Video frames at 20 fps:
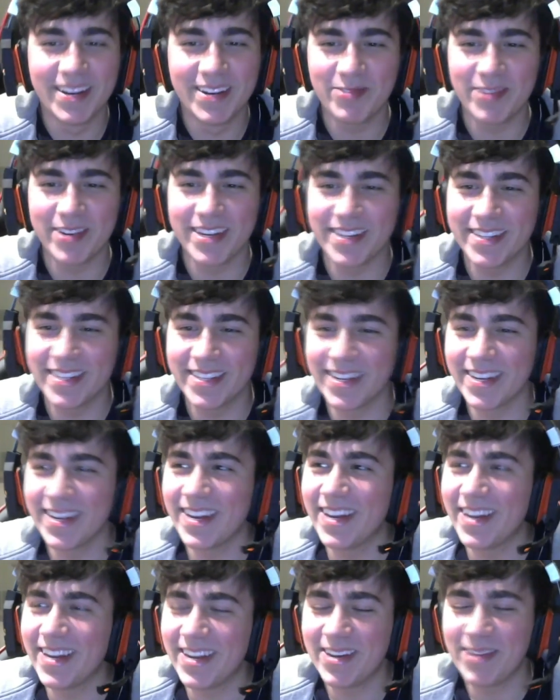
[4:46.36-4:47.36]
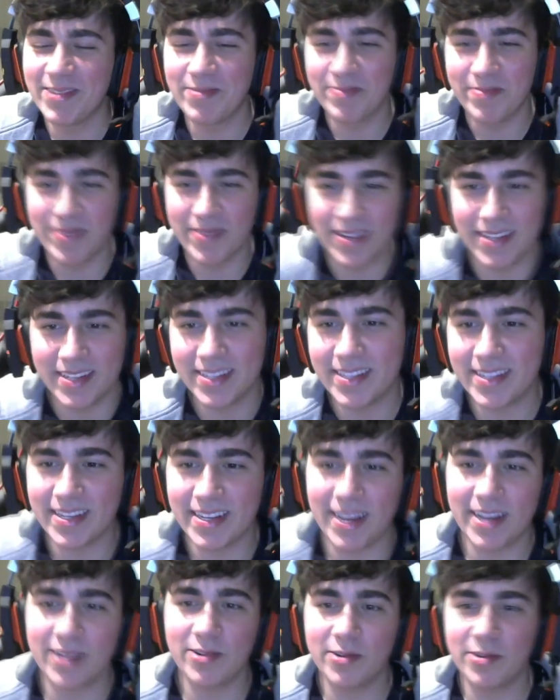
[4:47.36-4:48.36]
weird but
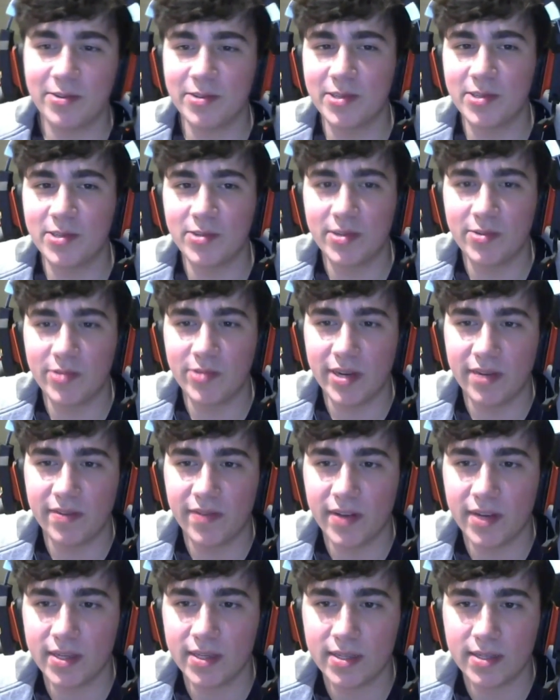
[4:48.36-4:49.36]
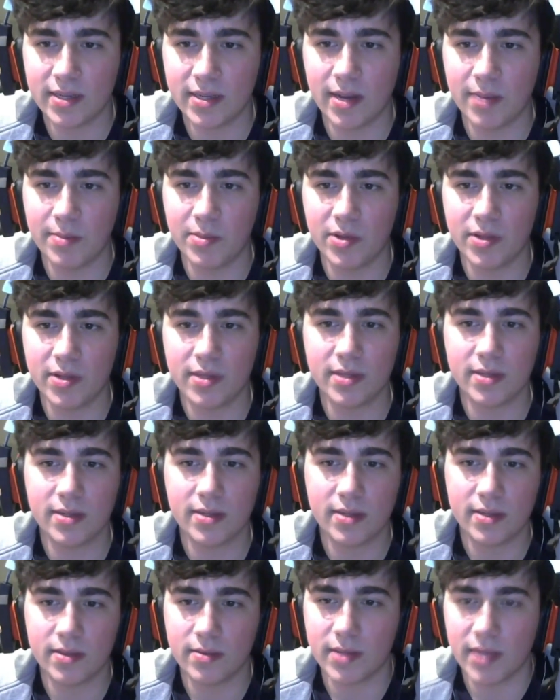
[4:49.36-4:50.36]
I got used to it really fast. I'm not
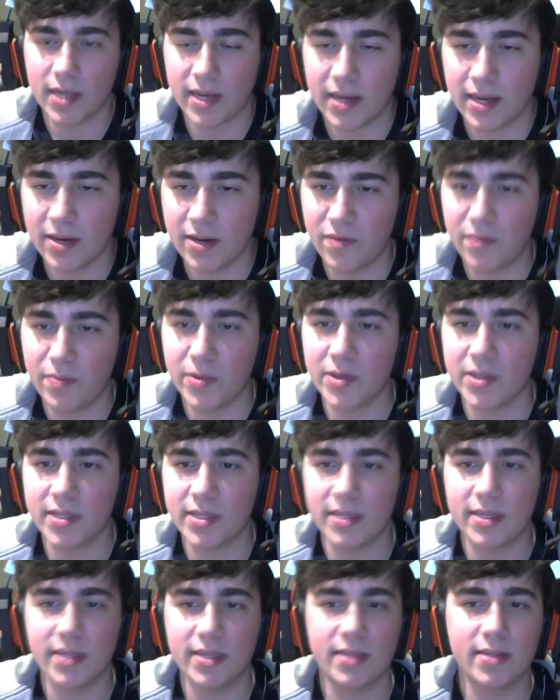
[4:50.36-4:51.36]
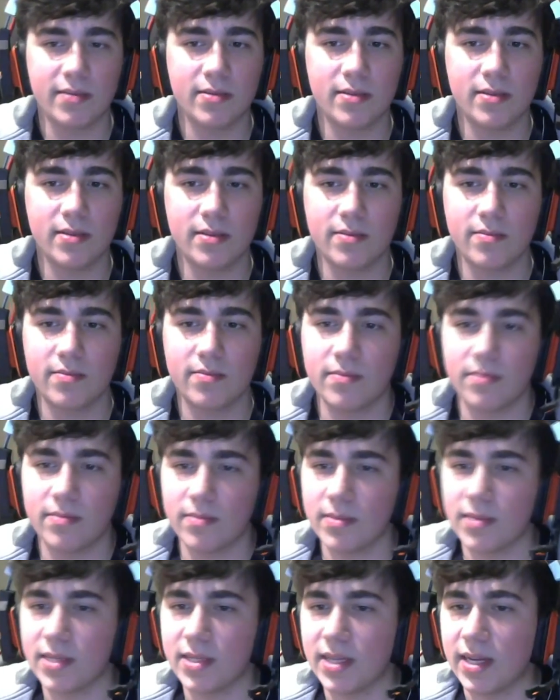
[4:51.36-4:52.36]
that kind of person that
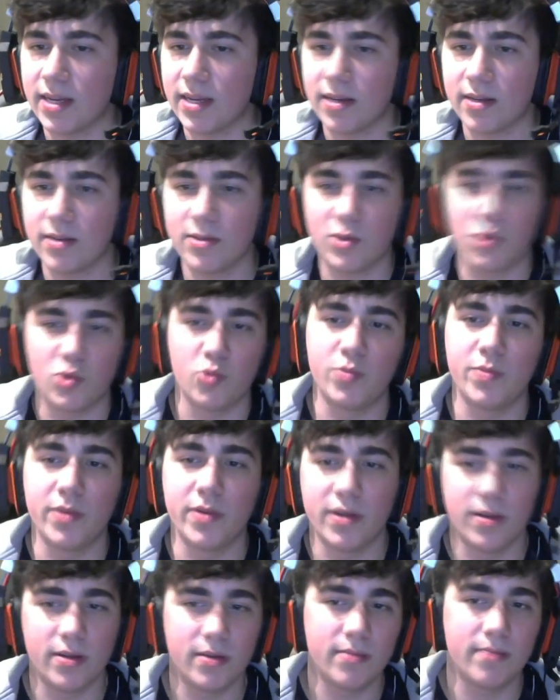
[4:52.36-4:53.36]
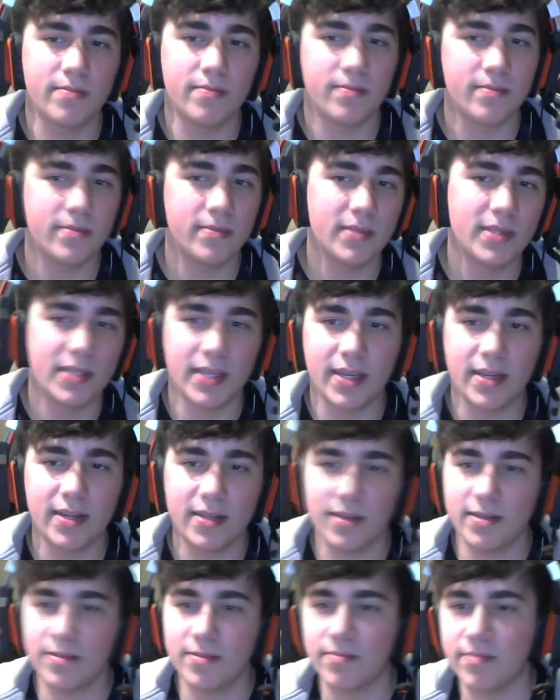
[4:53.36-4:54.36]
is like super
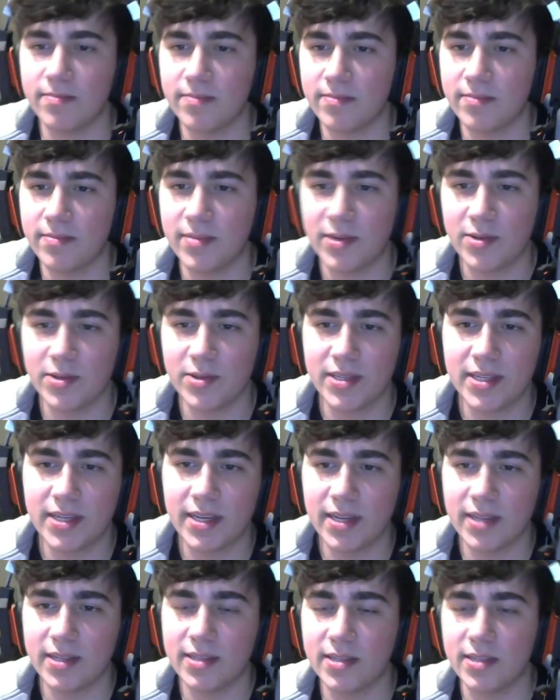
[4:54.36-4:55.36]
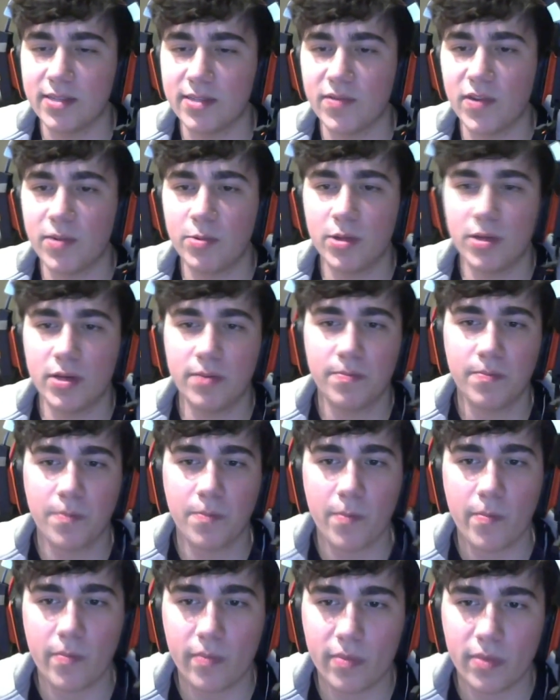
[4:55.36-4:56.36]
sad because he can't see his family.
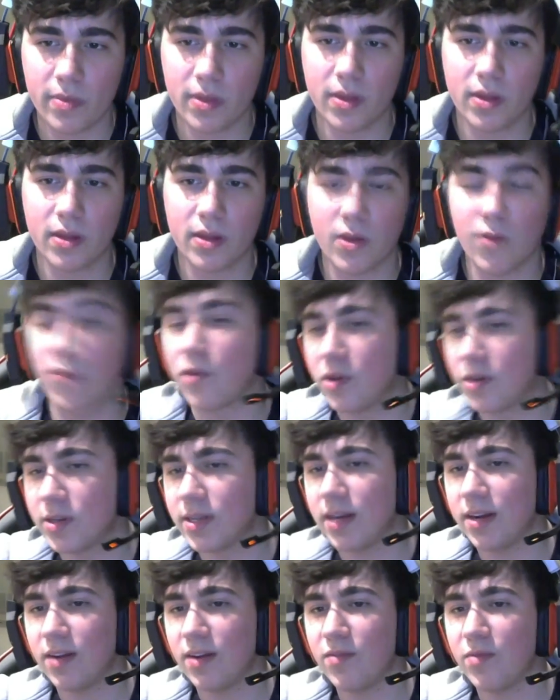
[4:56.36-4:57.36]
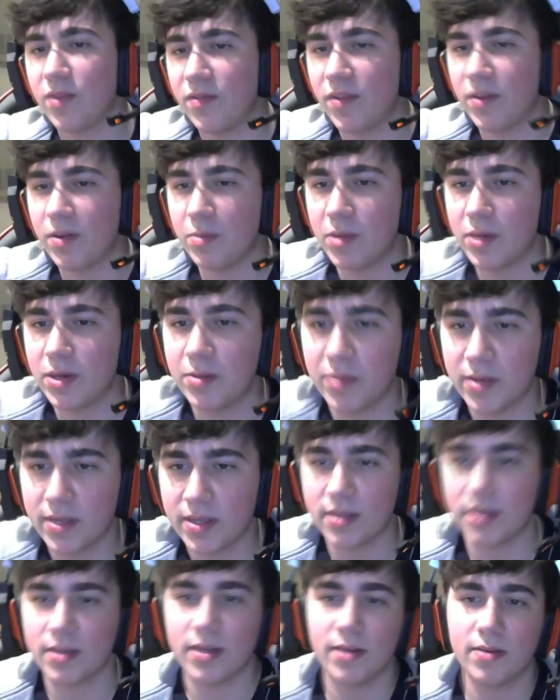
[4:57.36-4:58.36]
Of course, I love my family,
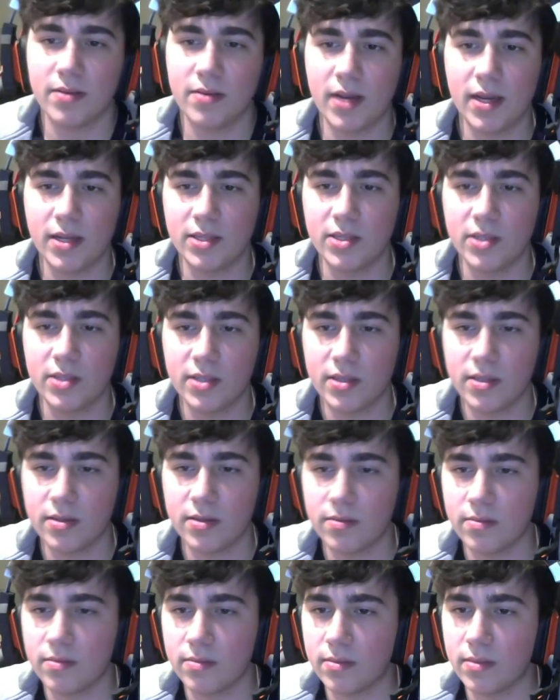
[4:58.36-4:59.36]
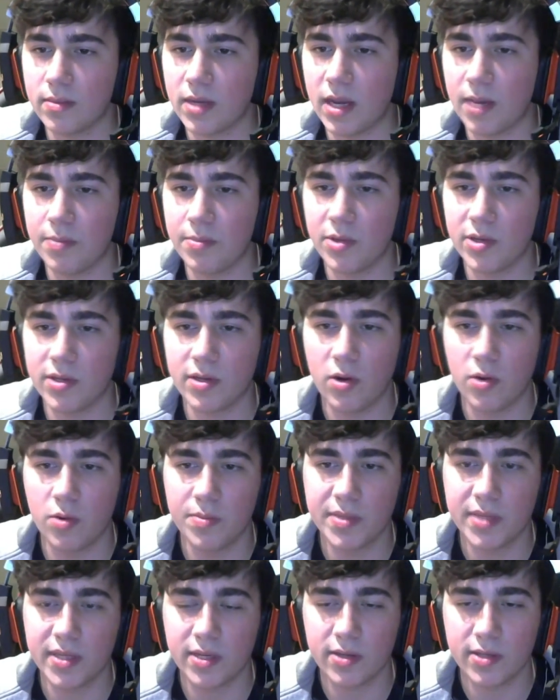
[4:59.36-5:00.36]
but yeah, I just I'm not
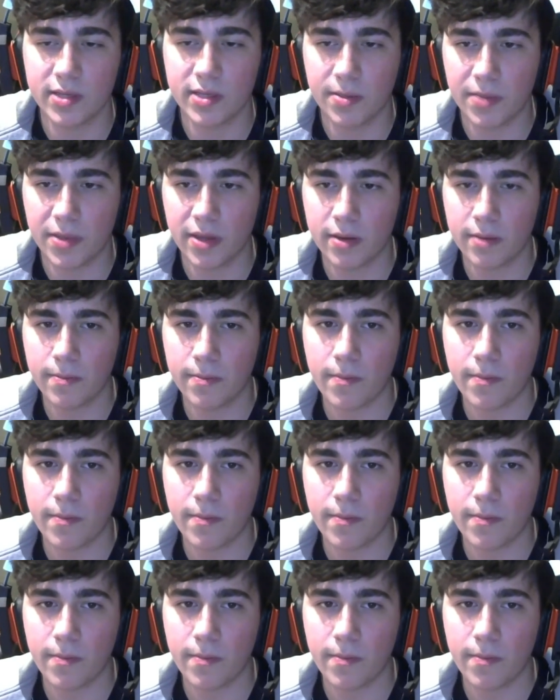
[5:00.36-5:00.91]
homesick or something.